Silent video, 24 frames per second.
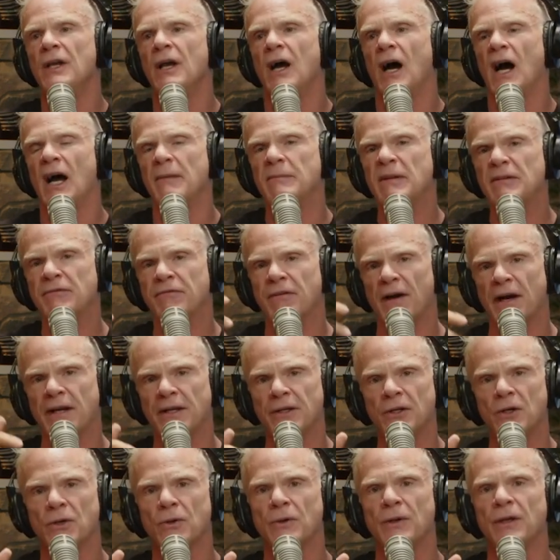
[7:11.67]
I'm
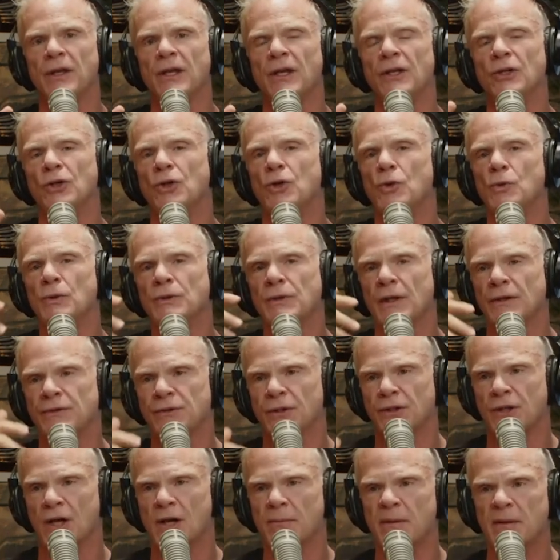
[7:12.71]
inviting her in. Who would like
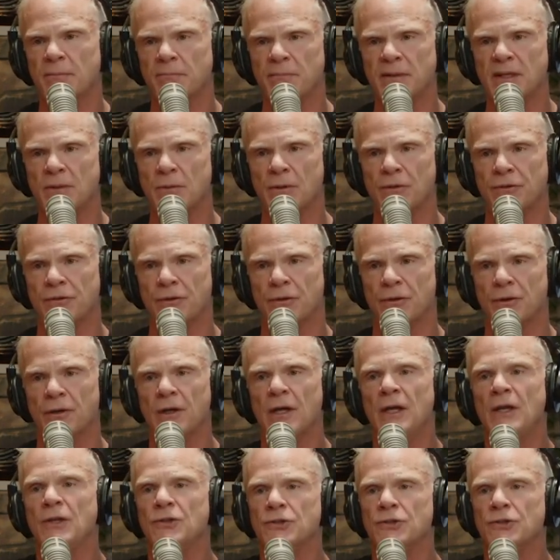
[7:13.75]
to come and meet with her